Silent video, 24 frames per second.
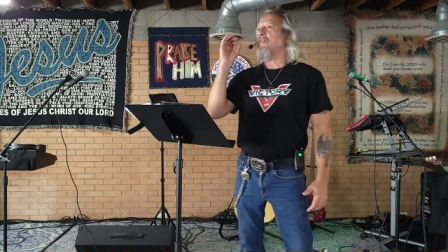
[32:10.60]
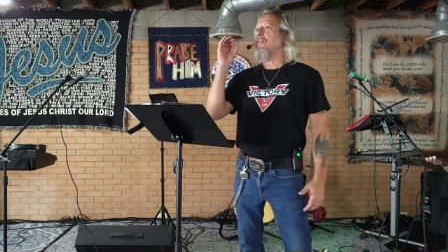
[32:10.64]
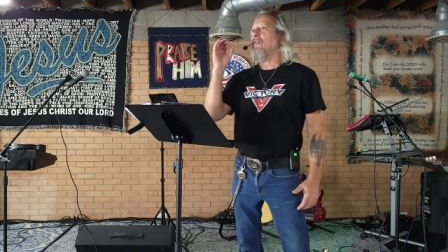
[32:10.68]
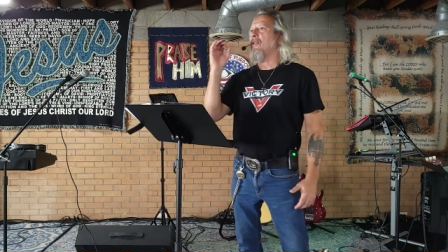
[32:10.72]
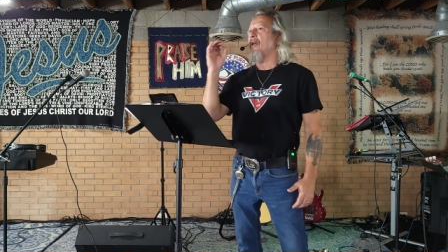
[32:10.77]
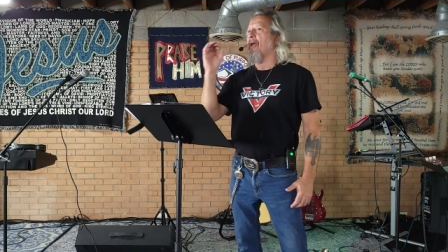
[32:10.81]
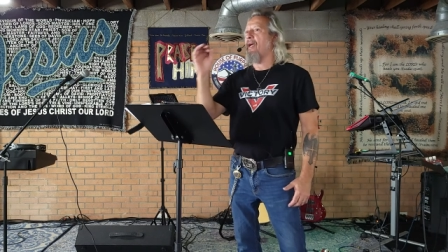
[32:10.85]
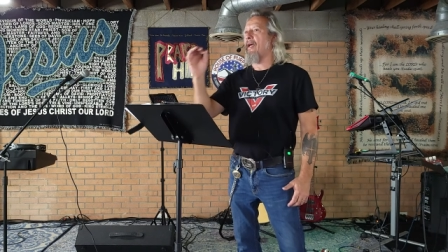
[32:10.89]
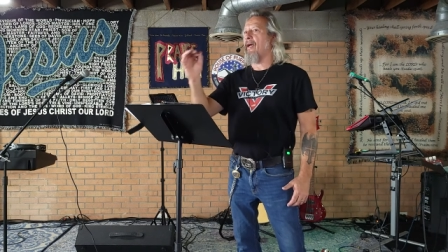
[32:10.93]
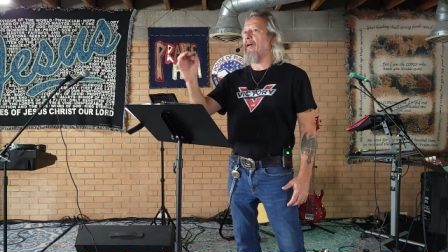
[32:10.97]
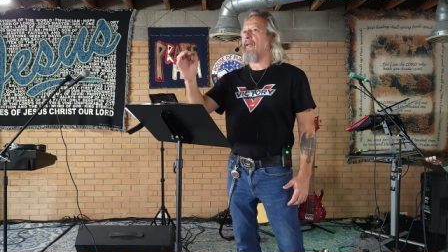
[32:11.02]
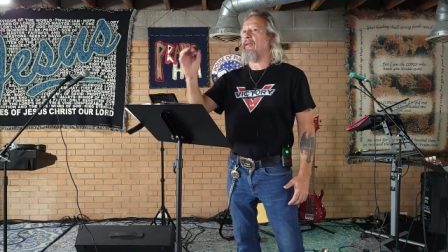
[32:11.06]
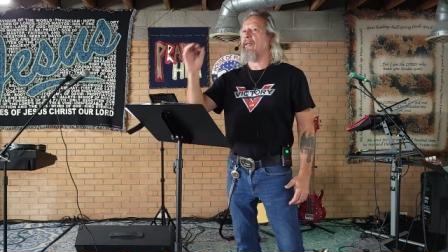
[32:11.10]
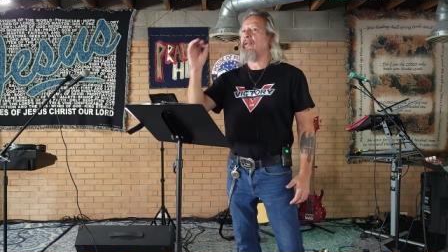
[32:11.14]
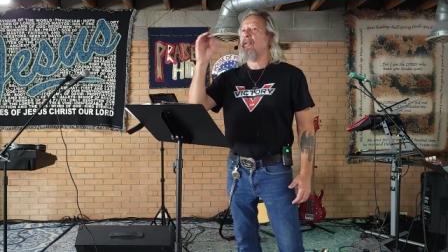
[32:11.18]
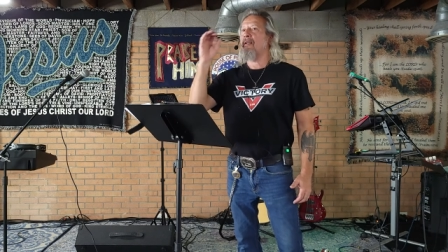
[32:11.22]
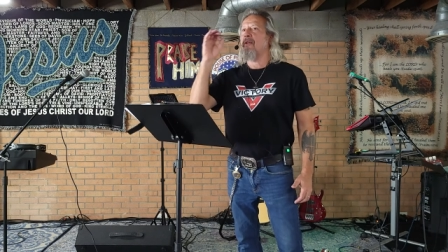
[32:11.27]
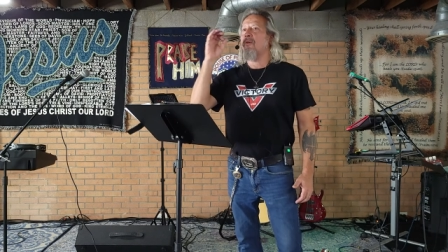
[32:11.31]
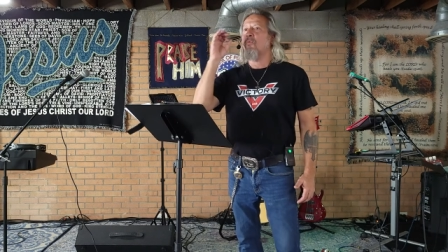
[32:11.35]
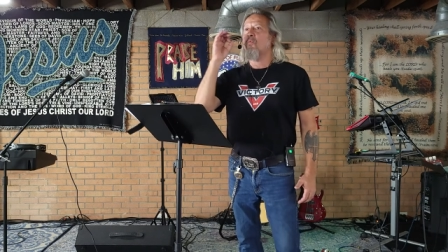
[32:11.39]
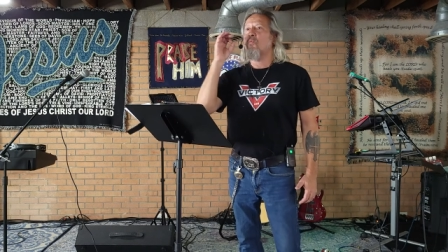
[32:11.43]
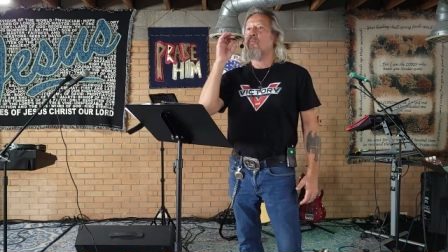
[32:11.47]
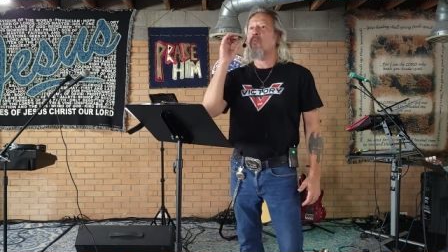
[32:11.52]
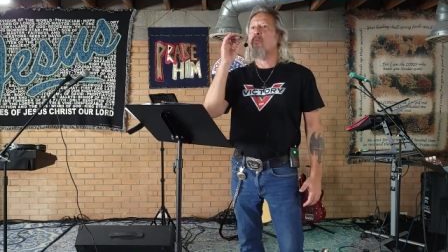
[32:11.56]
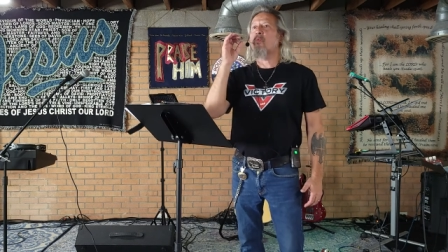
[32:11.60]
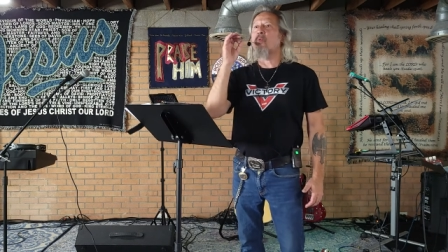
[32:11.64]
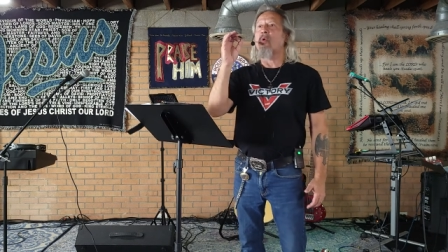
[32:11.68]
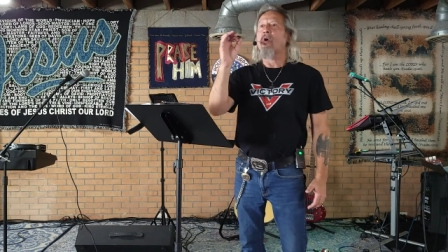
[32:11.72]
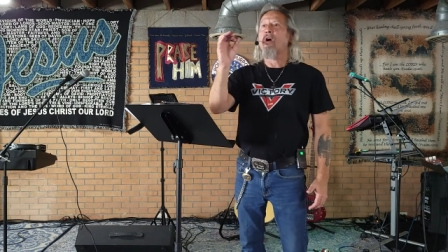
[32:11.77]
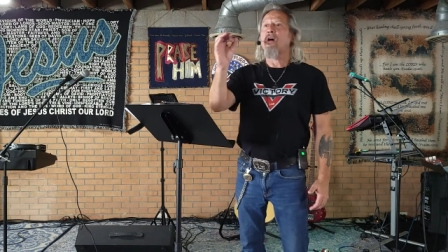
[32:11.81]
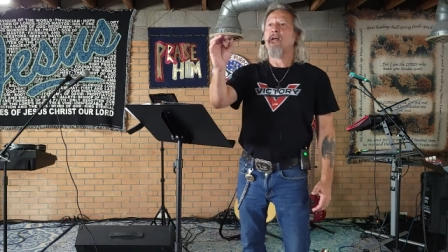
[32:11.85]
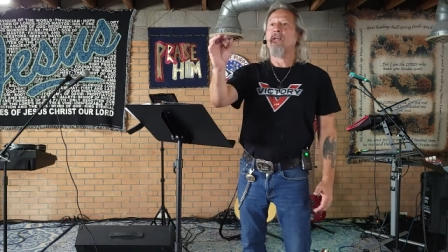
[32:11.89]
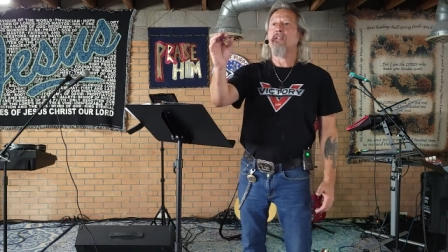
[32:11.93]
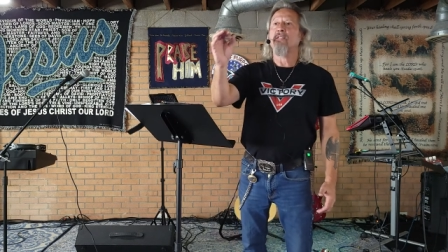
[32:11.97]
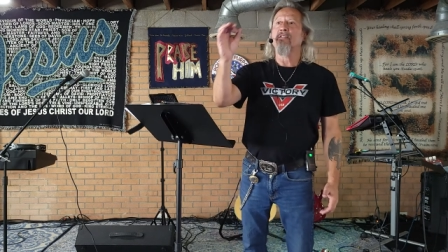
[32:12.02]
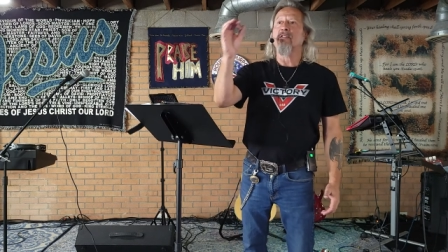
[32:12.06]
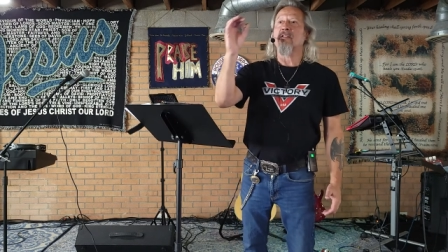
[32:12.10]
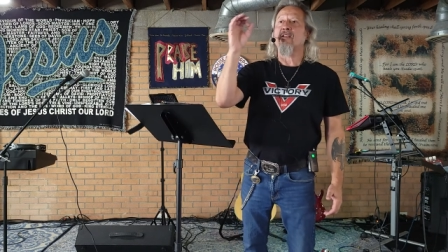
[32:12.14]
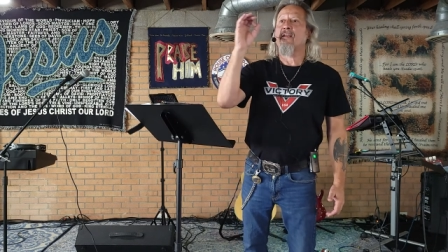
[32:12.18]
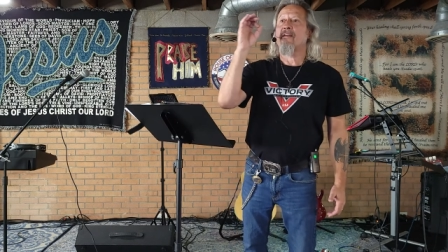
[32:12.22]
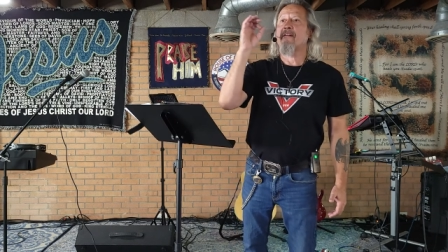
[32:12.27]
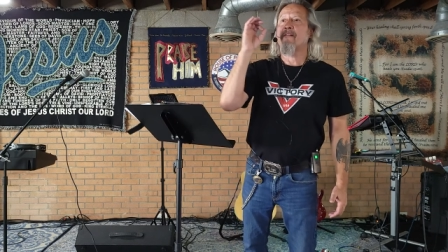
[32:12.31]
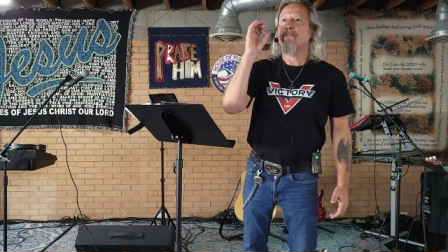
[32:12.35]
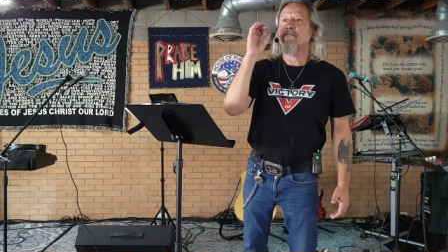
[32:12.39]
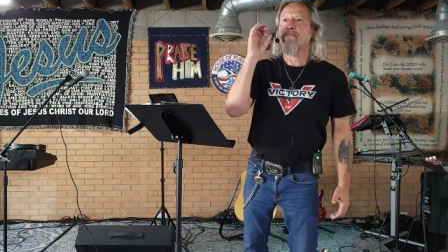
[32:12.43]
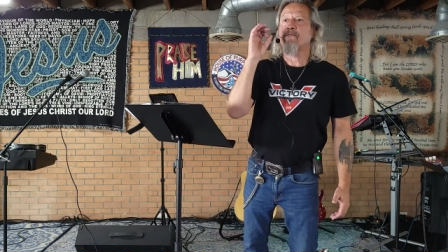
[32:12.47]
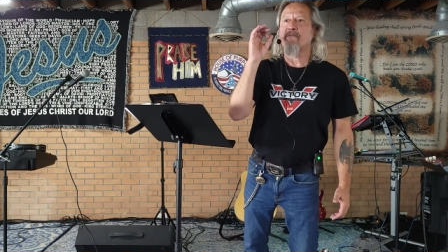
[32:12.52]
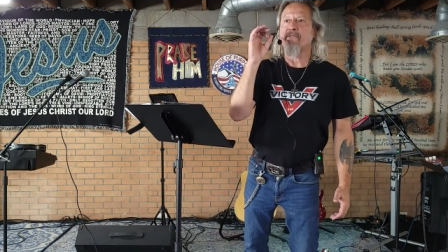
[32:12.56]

that was